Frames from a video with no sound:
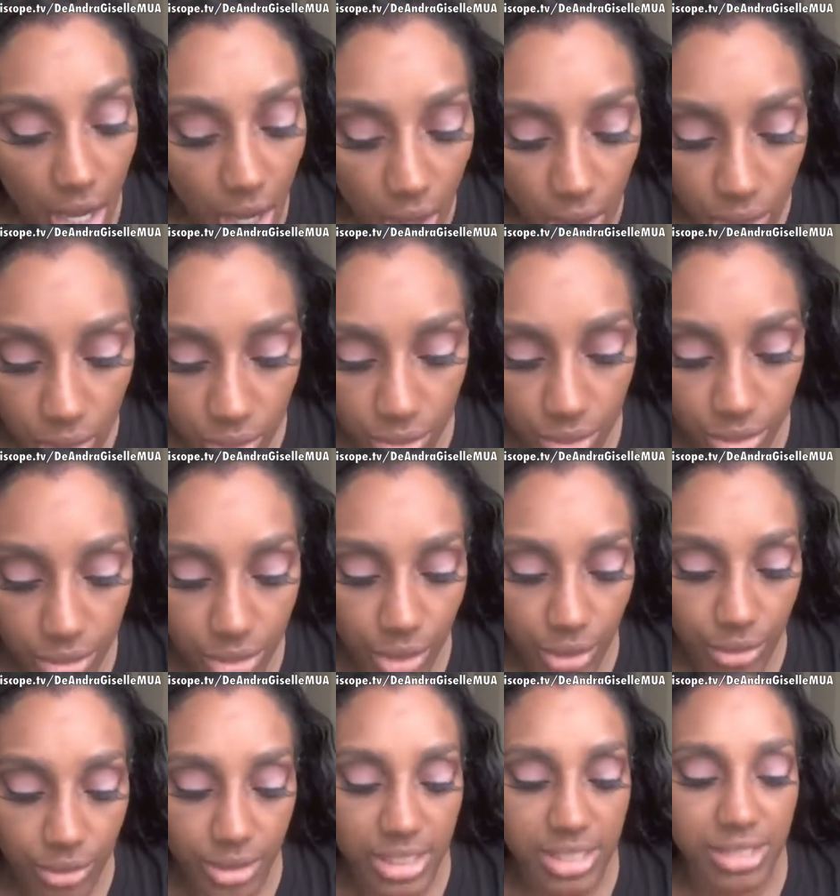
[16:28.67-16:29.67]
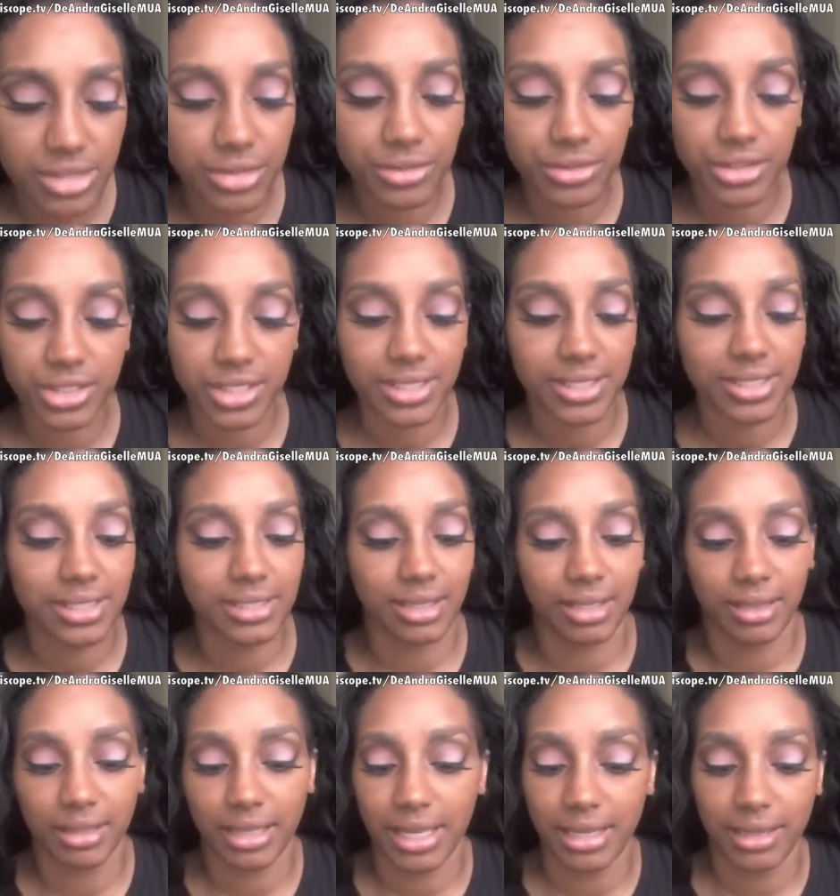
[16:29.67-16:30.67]
Oh, no, these are just
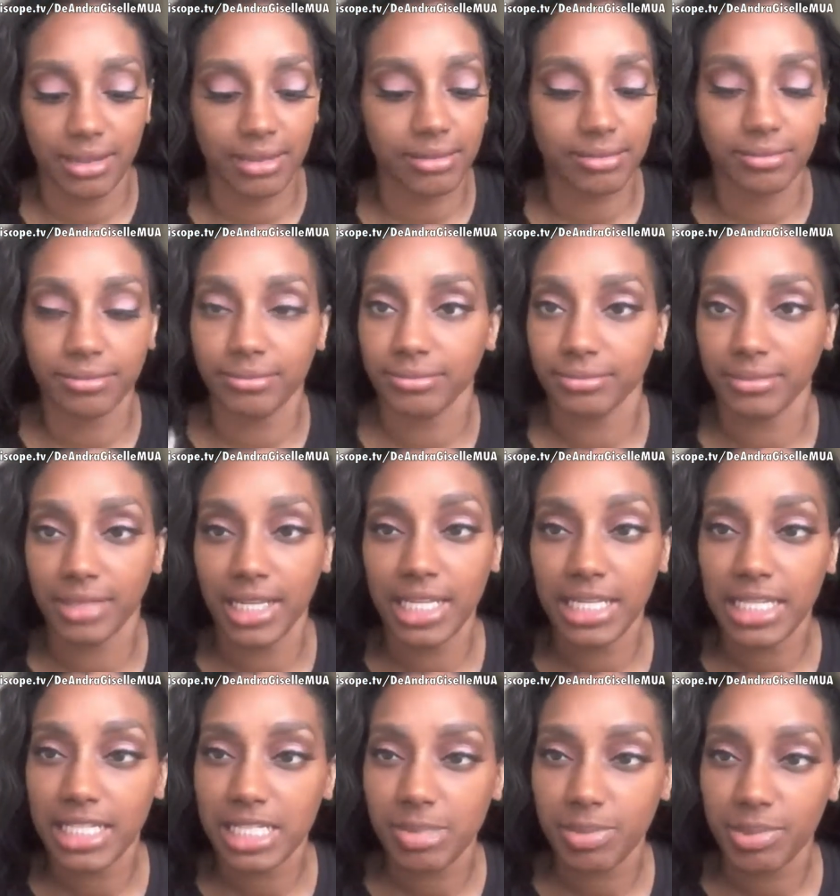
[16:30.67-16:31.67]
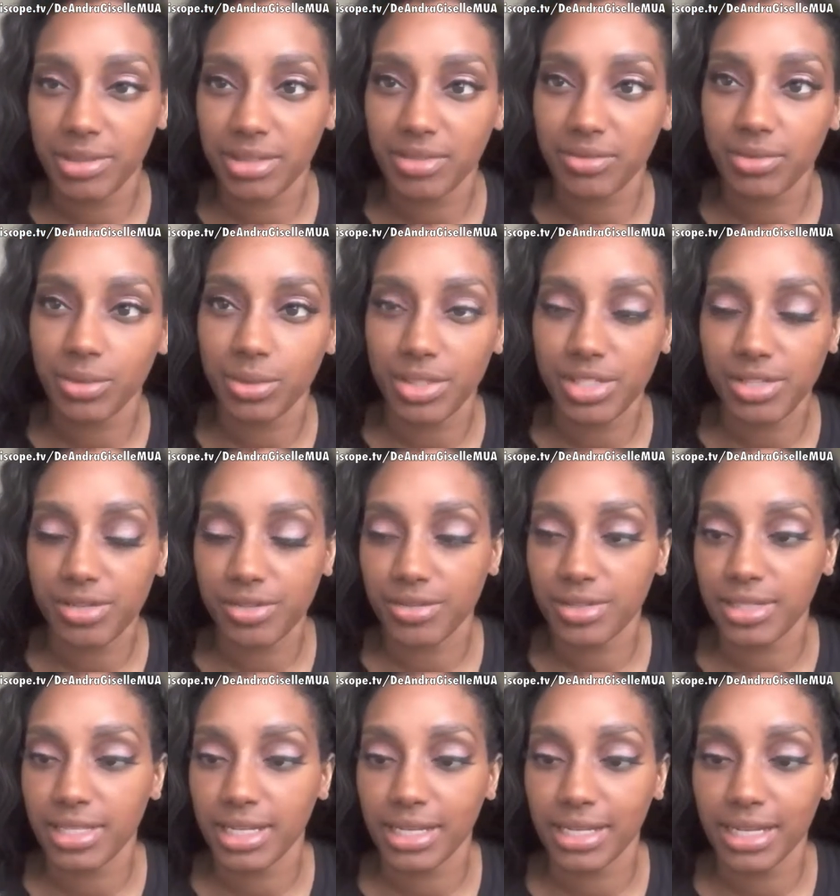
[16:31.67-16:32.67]
like inexpensive
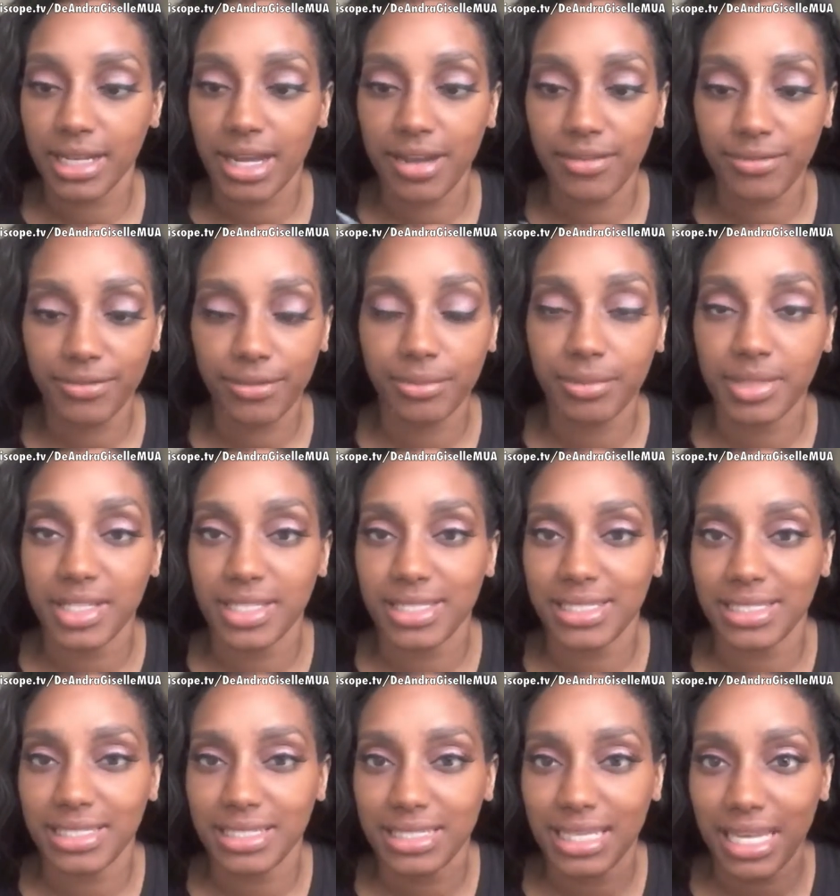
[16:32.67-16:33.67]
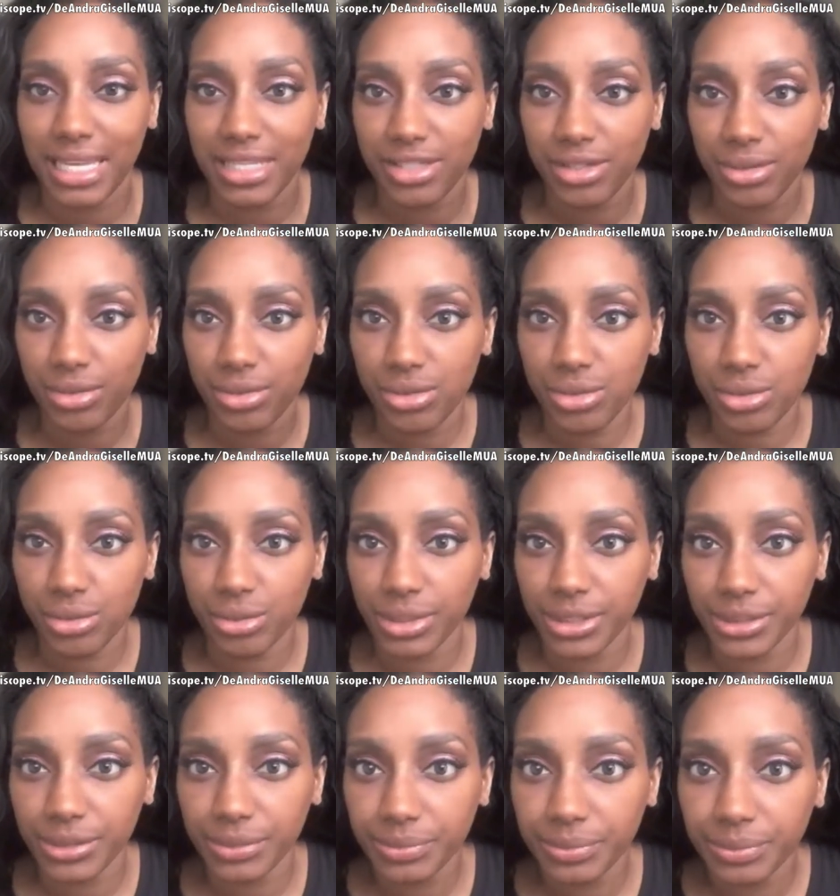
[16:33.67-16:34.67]
tweezers that I got from this Daiso
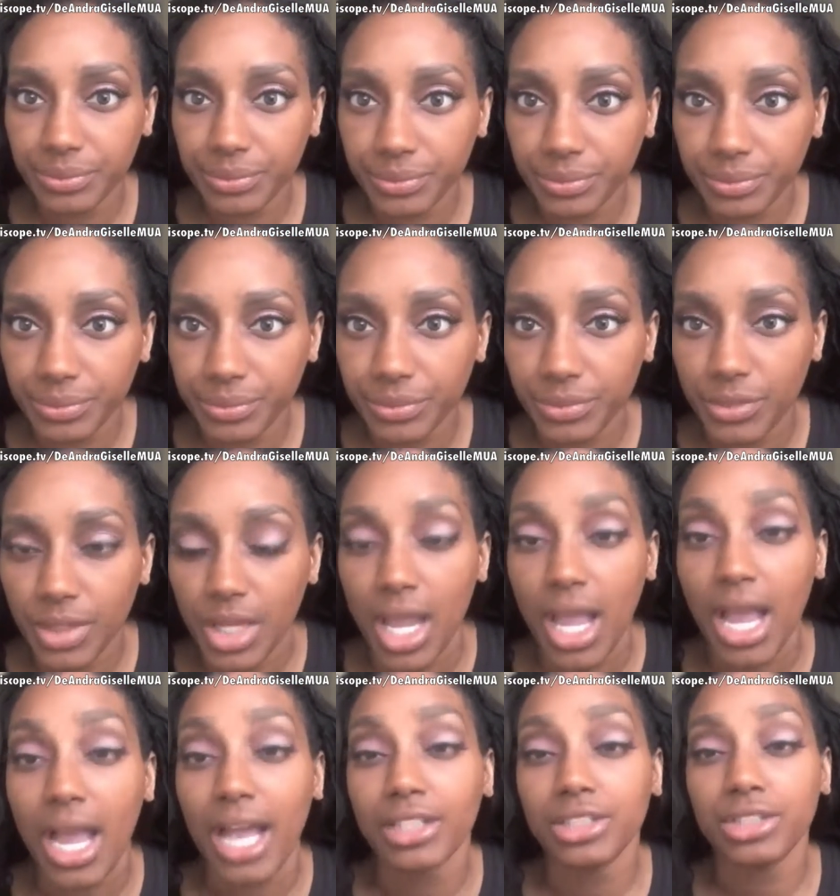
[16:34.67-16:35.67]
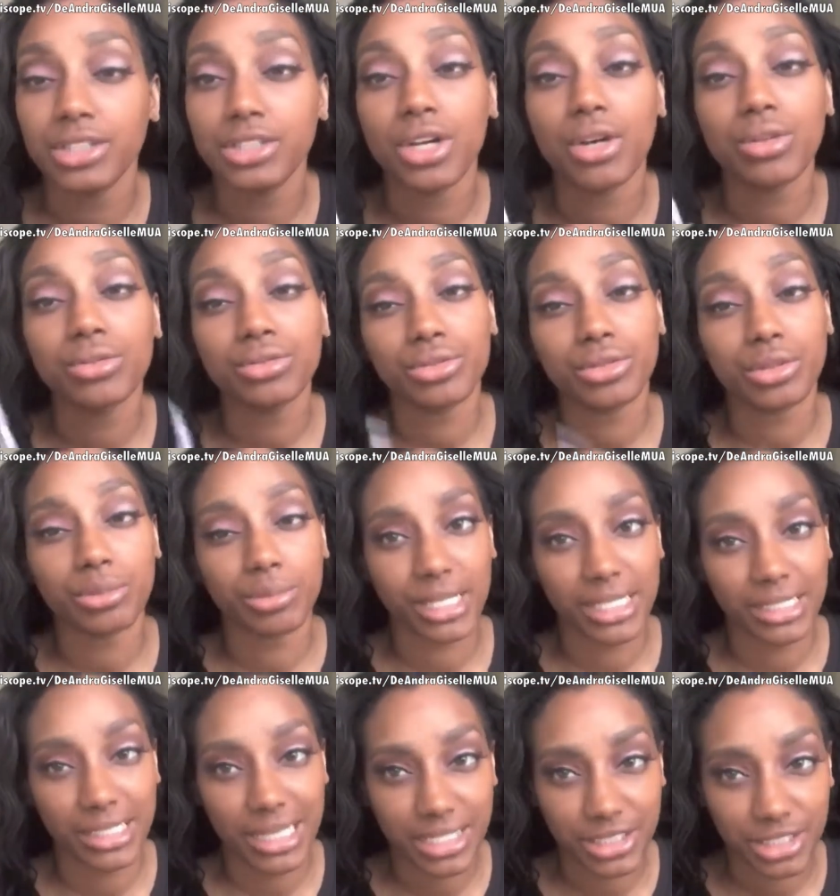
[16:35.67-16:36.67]
store. I don't trim
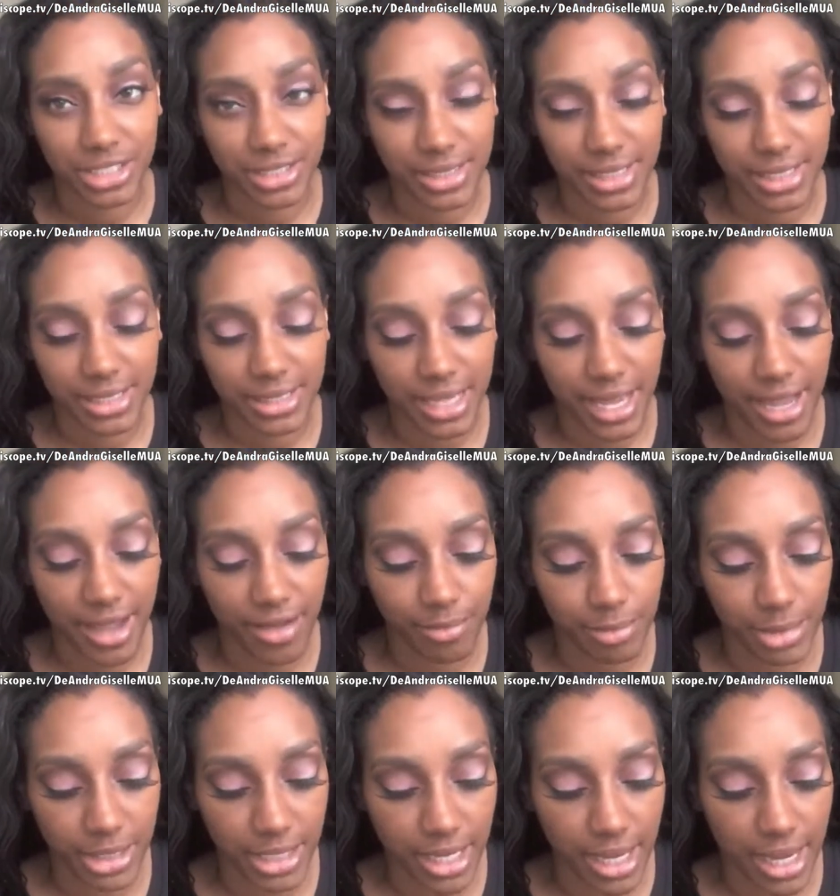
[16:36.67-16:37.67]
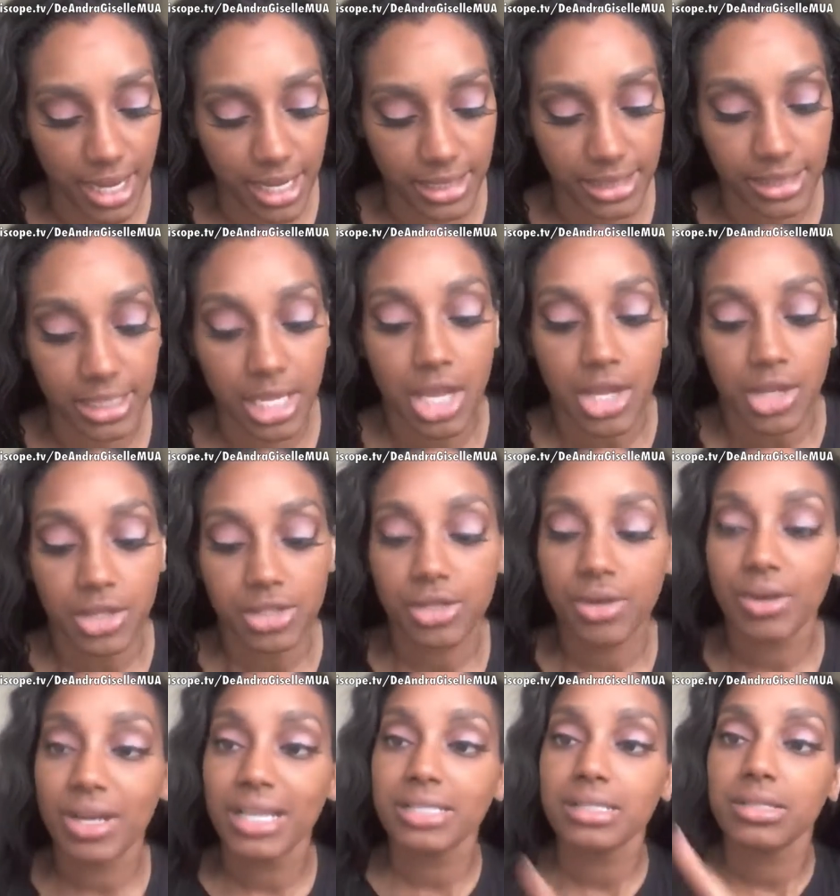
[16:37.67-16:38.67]
my lashes because I have big eyes.
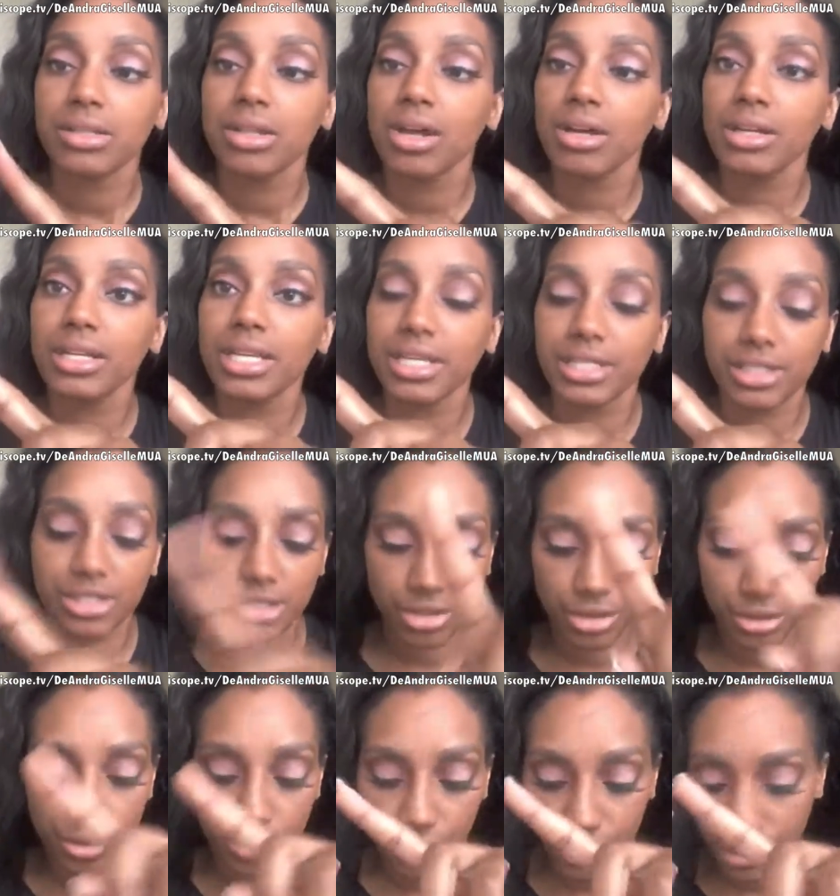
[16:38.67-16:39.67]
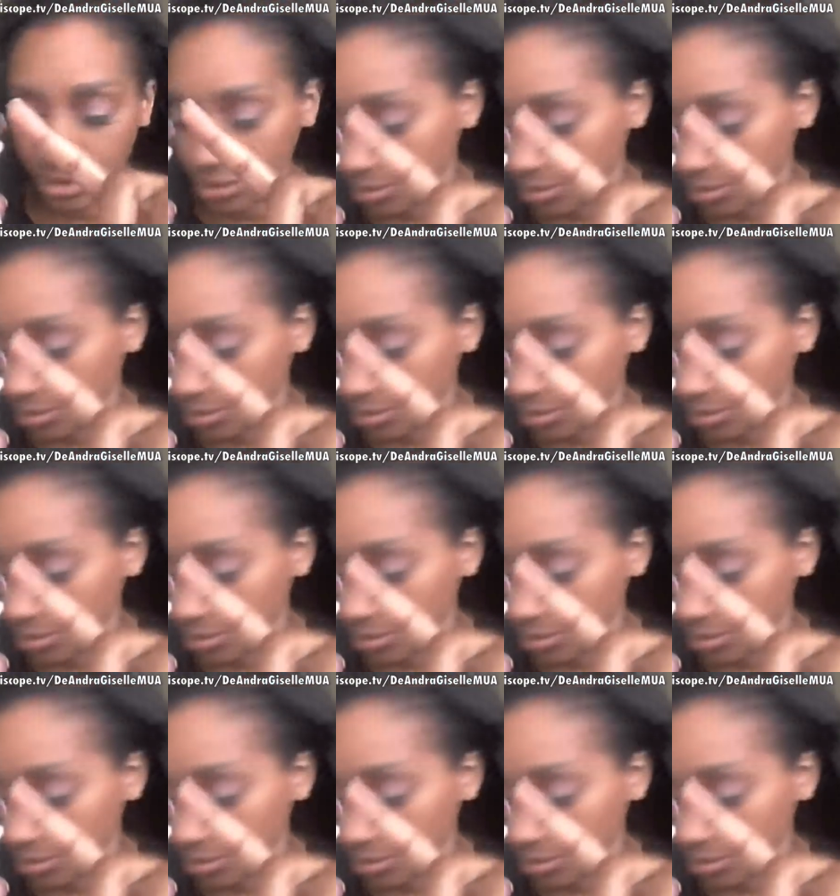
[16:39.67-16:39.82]
So as long as your